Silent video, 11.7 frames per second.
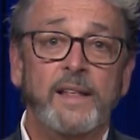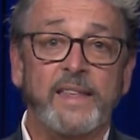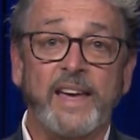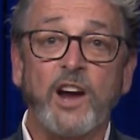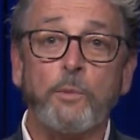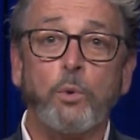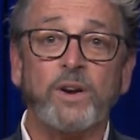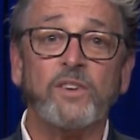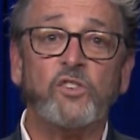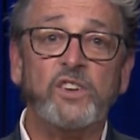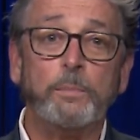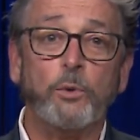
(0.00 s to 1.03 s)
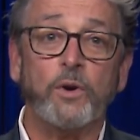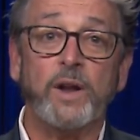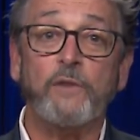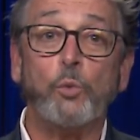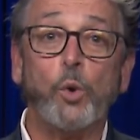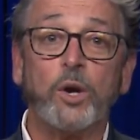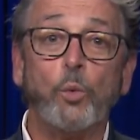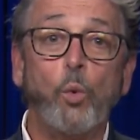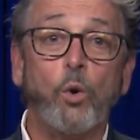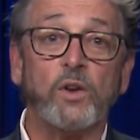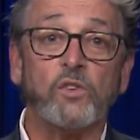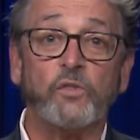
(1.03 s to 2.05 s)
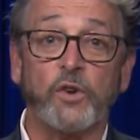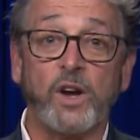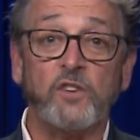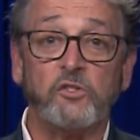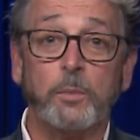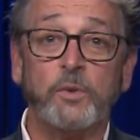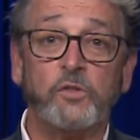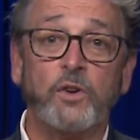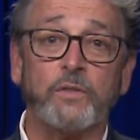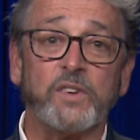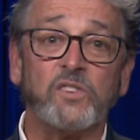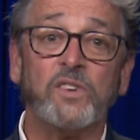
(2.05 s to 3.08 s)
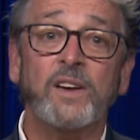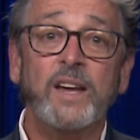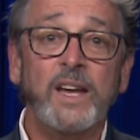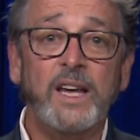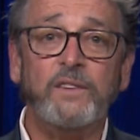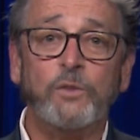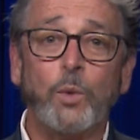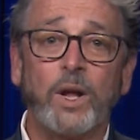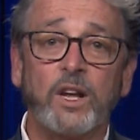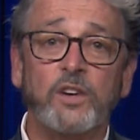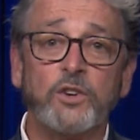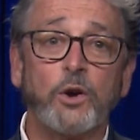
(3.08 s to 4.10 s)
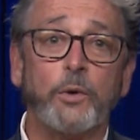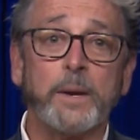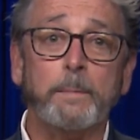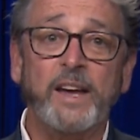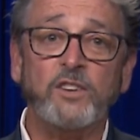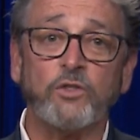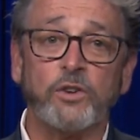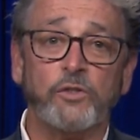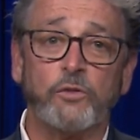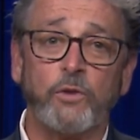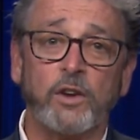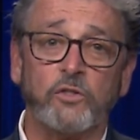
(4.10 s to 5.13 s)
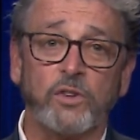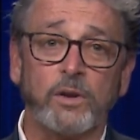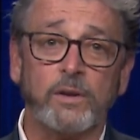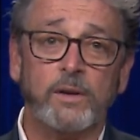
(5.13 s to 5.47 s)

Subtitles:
The airport and seaport have won awards for customer service, even while undergoing major construction.